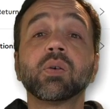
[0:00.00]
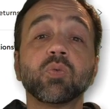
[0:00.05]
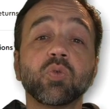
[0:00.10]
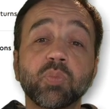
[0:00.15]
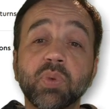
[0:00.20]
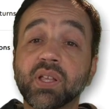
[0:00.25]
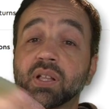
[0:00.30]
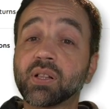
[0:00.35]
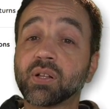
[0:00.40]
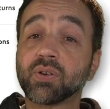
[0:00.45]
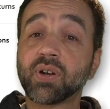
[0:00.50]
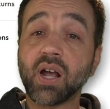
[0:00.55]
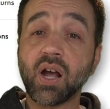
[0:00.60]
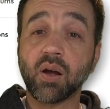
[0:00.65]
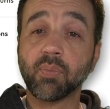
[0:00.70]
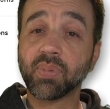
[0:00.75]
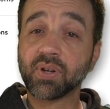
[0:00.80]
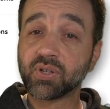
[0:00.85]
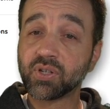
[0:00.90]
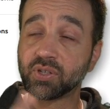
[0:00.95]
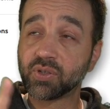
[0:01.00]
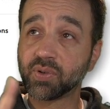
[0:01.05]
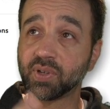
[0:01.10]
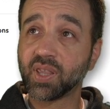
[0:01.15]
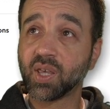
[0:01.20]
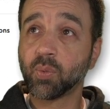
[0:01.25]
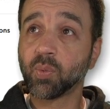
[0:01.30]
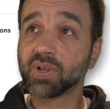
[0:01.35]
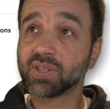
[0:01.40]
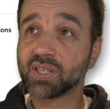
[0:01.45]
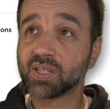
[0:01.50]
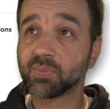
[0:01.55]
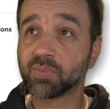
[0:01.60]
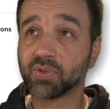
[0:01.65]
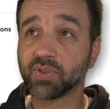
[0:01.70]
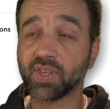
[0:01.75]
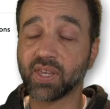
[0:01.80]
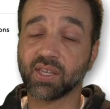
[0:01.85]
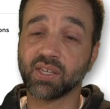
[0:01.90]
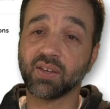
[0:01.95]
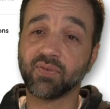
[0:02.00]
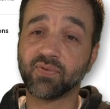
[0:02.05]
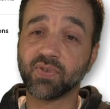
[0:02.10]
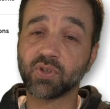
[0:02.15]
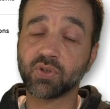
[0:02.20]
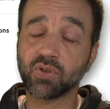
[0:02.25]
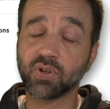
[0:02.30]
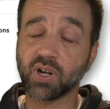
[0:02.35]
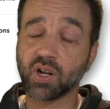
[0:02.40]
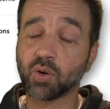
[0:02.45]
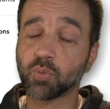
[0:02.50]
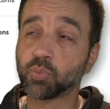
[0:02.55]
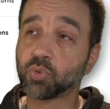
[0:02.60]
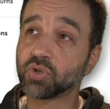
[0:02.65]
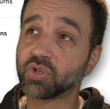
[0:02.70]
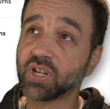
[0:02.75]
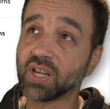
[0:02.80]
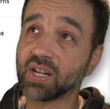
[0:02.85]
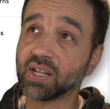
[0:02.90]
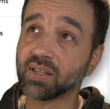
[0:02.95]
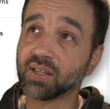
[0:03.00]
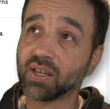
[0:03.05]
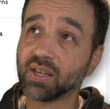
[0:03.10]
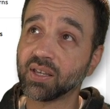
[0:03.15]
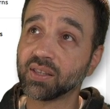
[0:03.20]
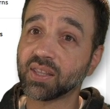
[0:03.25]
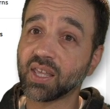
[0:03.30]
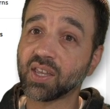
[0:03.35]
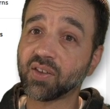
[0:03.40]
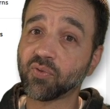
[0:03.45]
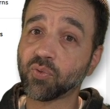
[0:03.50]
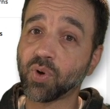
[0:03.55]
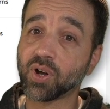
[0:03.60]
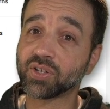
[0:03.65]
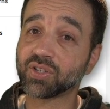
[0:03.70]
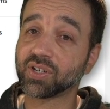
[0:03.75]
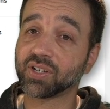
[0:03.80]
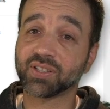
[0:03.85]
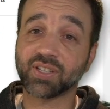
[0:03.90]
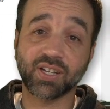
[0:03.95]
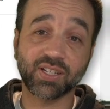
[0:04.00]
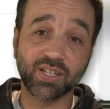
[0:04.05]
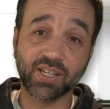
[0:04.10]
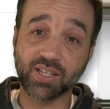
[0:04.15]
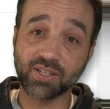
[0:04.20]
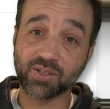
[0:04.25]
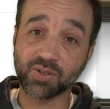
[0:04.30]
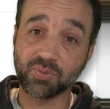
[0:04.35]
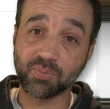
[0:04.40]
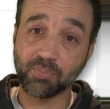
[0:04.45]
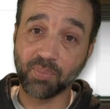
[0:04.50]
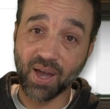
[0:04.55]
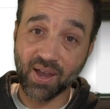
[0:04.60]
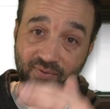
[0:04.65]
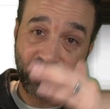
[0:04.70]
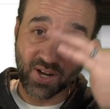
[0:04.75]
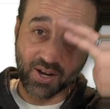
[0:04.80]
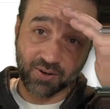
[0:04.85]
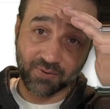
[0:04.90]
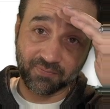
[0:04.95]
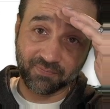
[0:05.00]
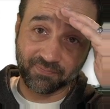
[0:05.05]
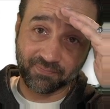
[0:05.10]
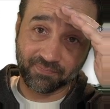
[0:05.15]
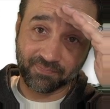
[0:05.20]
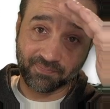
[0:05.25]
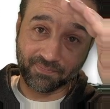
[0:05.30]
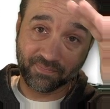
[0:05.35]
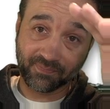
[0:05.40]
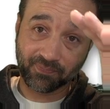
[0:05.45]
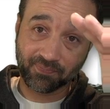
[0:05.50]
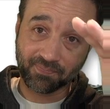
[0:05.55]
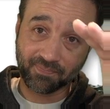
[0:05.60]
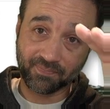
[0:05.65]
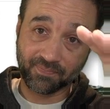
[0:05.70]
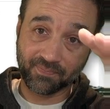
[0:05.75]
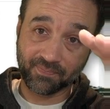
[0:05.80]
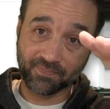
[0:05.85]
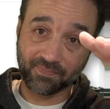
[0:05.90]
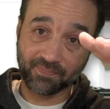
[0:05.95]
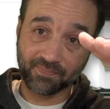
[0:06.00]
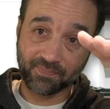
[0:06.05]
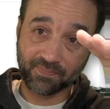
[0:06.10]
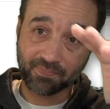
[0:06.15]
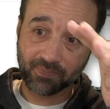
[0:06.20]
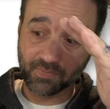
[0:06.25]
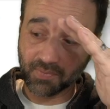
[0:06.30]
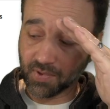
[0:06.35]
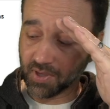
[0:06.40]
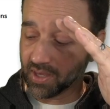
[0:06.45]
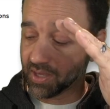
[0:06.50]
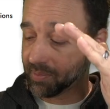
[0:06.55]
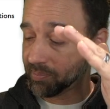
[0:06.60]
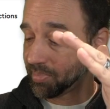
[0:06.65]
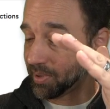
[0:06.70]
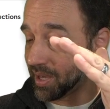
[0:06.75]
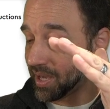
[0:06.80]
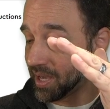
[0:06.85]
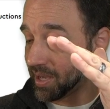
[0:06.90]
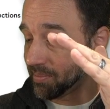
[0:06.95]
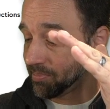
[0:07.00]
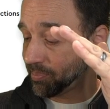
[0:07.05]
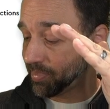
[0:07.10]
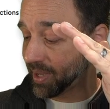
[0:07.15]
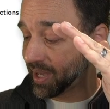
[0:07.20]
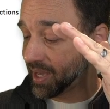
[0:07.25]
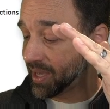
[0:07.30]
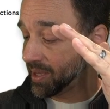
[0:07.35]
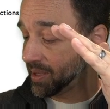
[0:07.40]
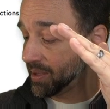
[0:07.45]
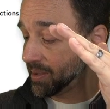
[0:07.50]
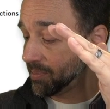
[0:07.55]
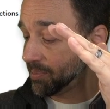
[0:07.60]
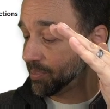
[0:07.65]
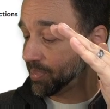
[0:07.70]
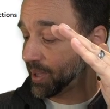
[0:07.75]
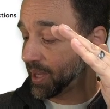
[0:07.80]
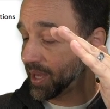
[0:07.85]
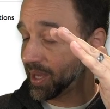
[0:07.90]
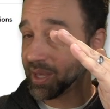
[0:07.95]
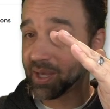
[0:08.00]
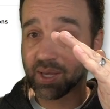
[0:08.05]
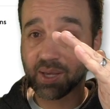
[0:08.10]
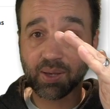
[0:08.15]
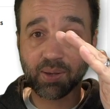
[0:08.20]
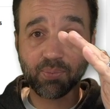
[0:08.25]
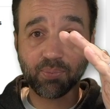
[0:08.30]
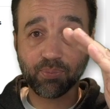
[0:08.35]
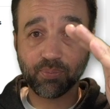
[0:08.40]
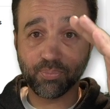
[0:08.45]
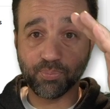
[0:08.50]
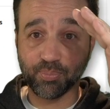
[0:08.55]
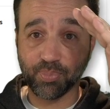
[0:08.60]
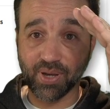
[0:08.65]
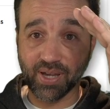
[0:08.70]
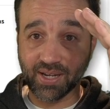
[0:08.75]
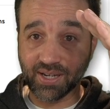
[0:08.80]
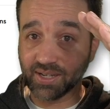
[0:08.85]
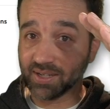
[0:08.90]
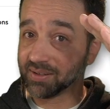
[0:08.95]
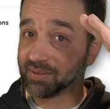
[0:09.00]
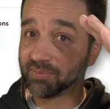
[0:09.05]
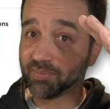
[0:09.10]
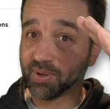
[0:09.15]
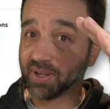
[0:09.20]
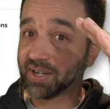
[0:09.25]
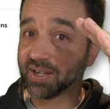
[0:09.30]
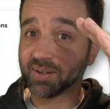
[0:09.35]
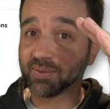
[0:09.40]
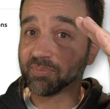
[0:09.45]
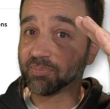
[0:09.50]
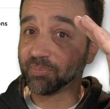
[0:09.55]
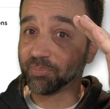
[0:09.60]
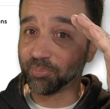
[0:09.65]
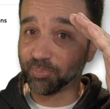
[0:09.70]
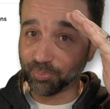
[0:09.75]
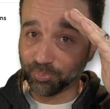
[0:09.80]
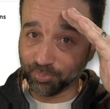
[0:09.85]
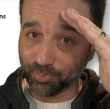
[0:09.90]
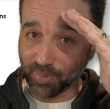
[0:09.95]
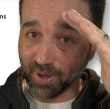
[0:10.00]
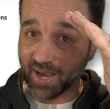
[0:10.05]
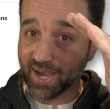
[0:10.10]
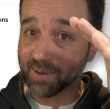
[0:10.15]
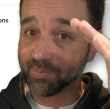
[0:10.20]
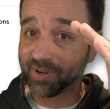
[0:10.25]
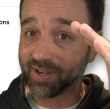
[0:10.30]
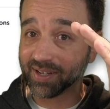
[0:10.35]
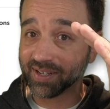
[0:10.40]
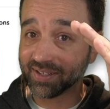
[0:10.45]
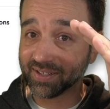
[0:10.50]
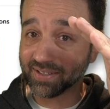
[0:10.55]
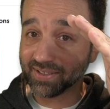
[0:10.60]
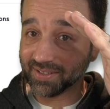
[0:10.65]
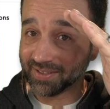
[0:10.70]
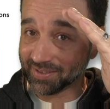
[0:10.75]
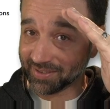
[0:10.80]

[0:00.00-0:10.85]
will be cleared out by just doing that one simple thing. If you could do it, I would appreciate it. Thank you for watching. I'll talk to you again soon. Bye for now. Bah, bah, bah, bah. Button, button. Buy button?